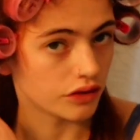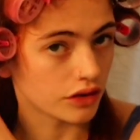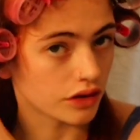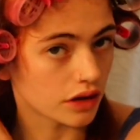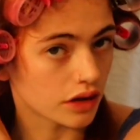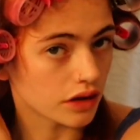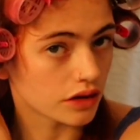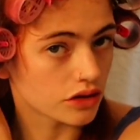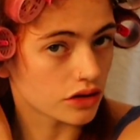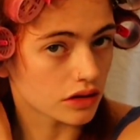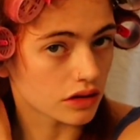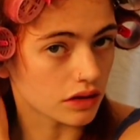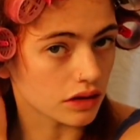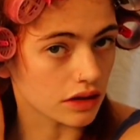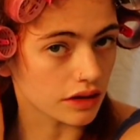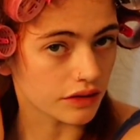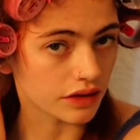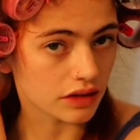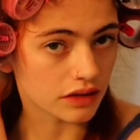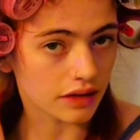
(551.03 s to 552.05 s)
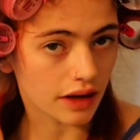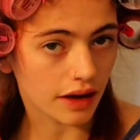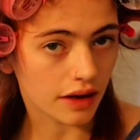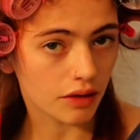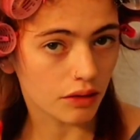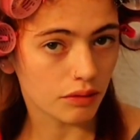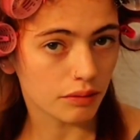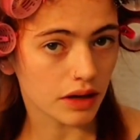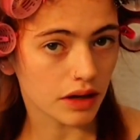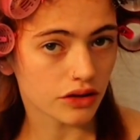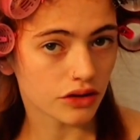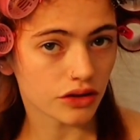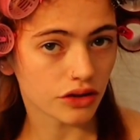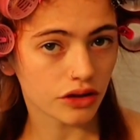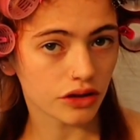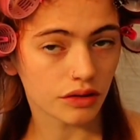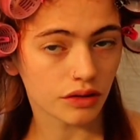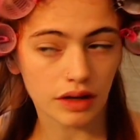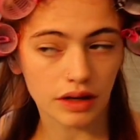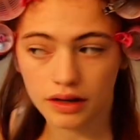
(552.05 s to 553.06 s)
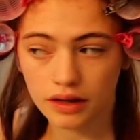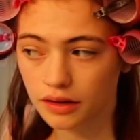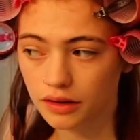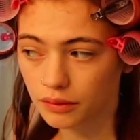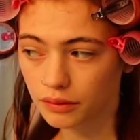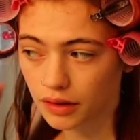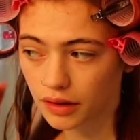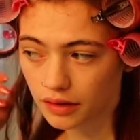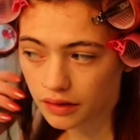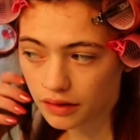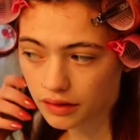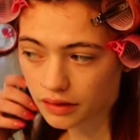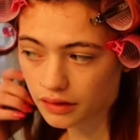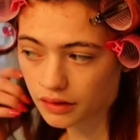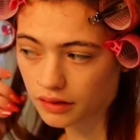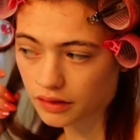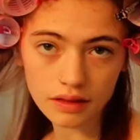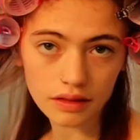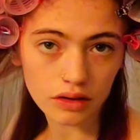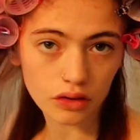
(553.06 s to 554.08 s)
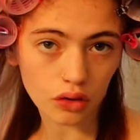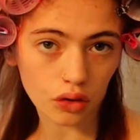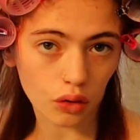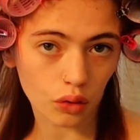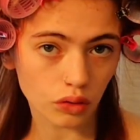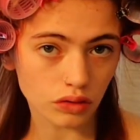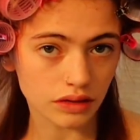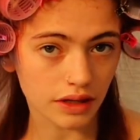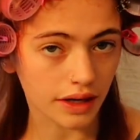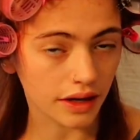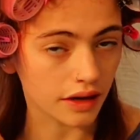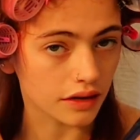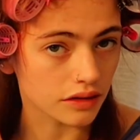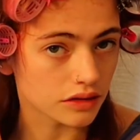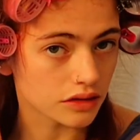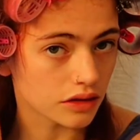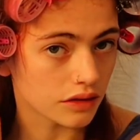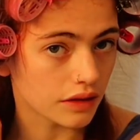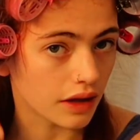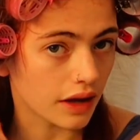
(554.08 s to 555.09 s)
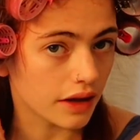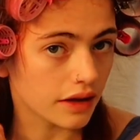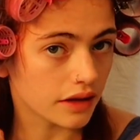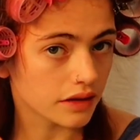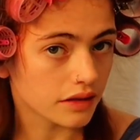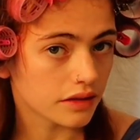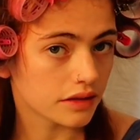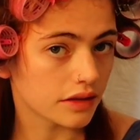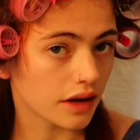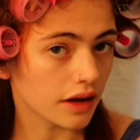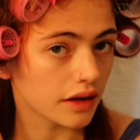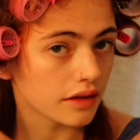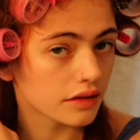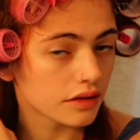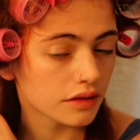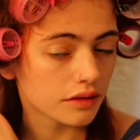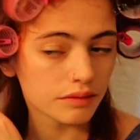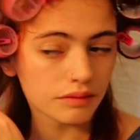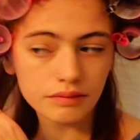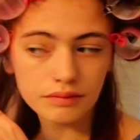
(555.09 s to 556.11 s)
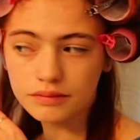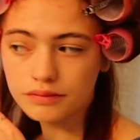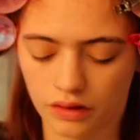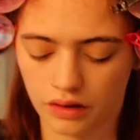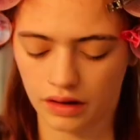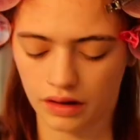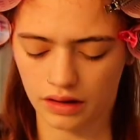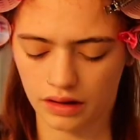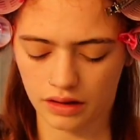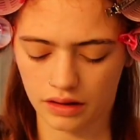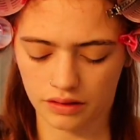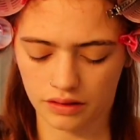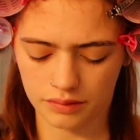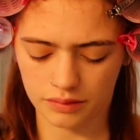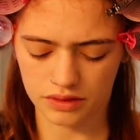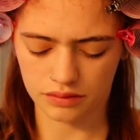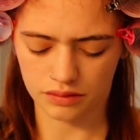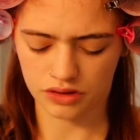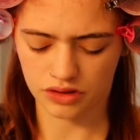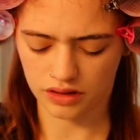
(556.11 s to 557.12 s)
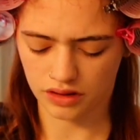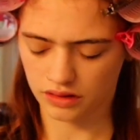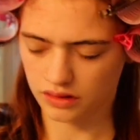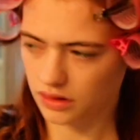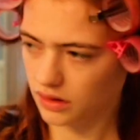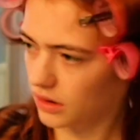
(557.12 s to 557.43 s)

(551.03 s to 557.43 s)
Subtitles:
you're gonna just leave it down, make sure you hit it with the cold air so that it stays. Okay, now I'm switching to